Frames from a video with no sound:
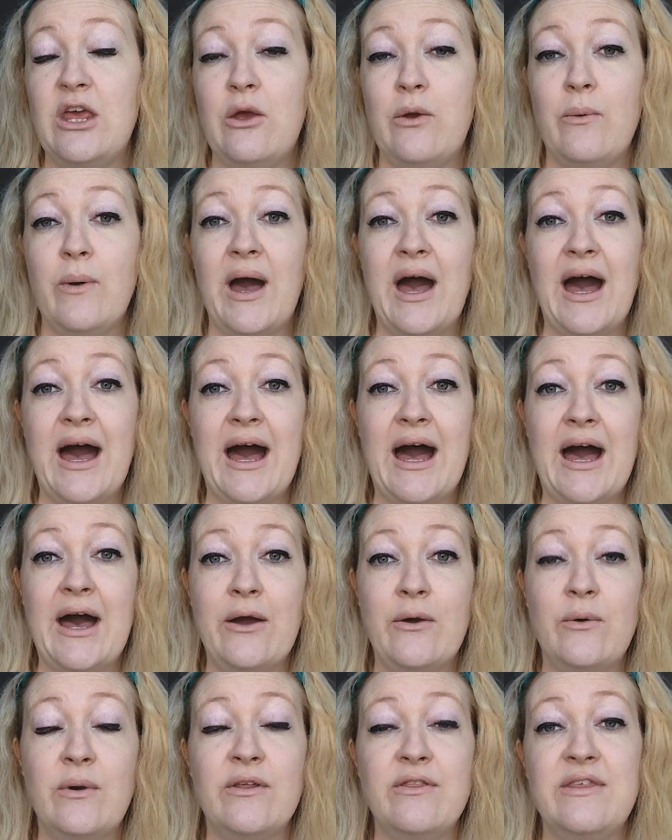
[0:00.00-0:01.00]
you
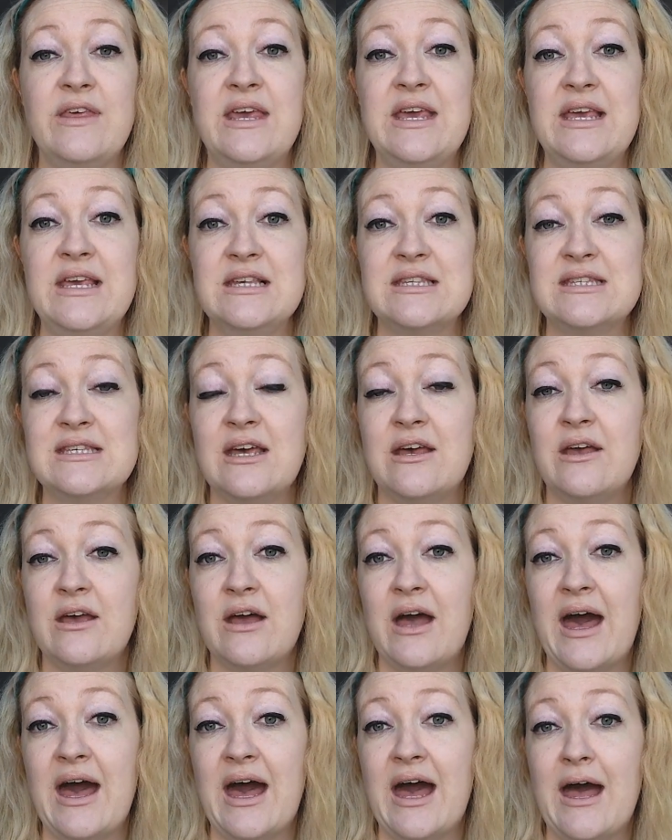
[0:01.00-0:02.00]
how these
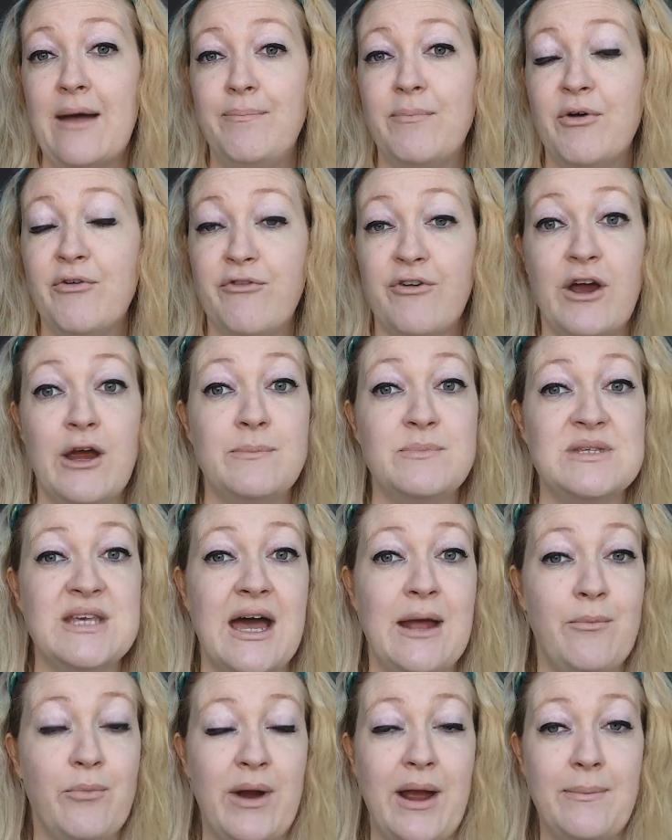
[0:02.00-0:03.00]
verbs
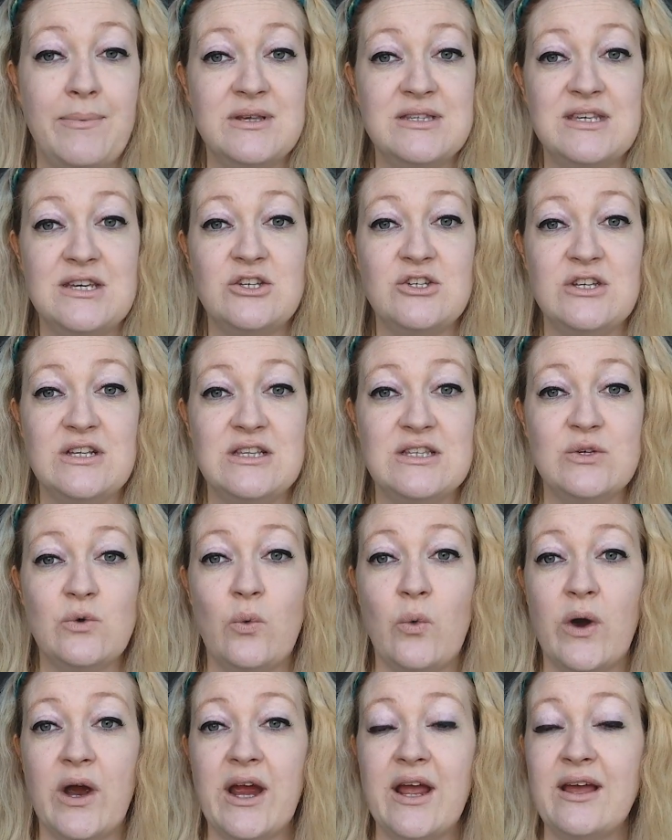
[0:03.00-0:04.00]
and prepositions
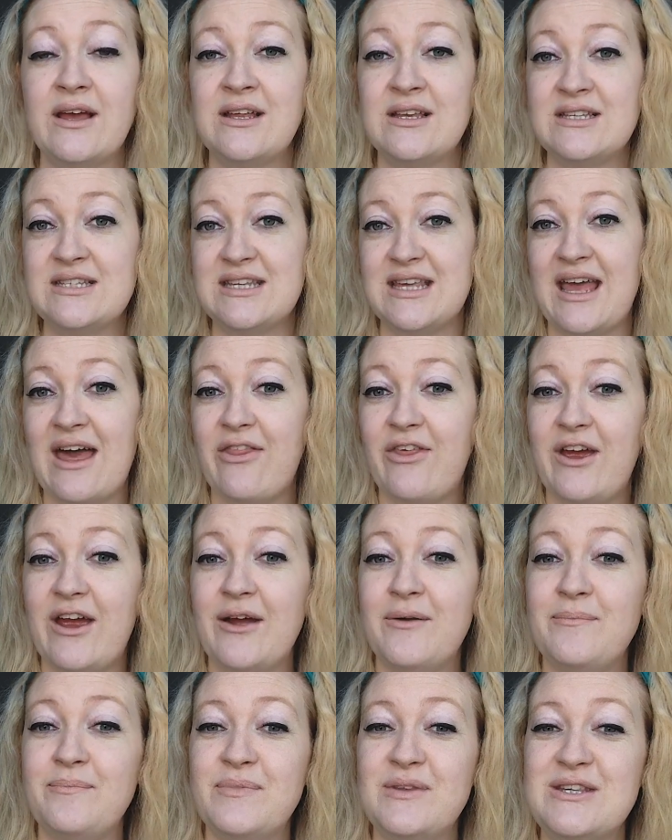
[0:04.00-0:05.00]
work together.
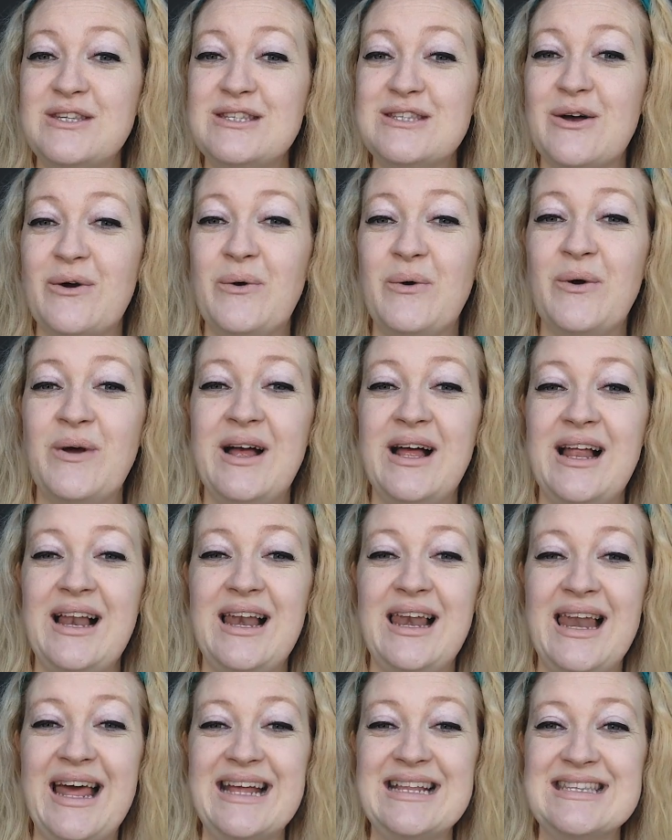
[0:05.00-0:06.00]
So
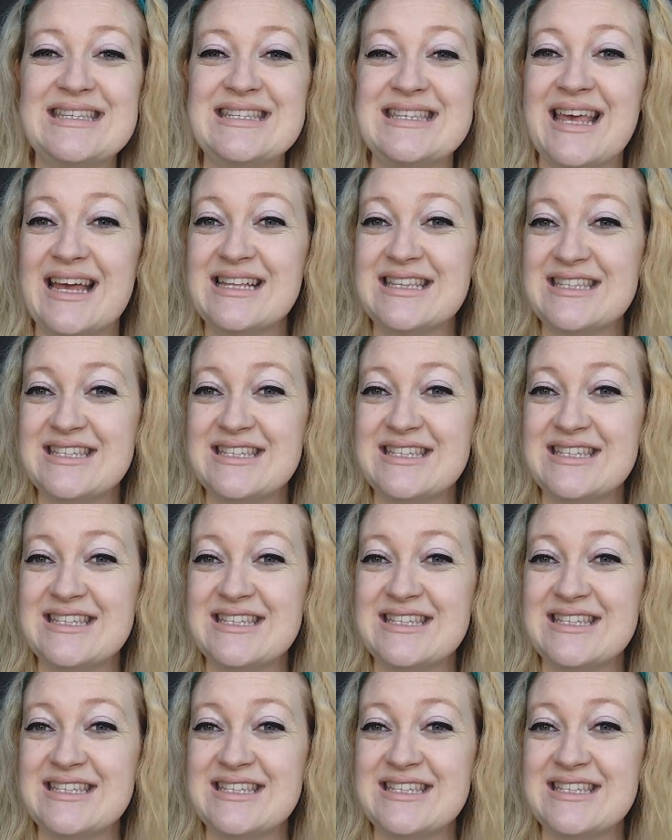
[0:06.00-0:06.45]
let's get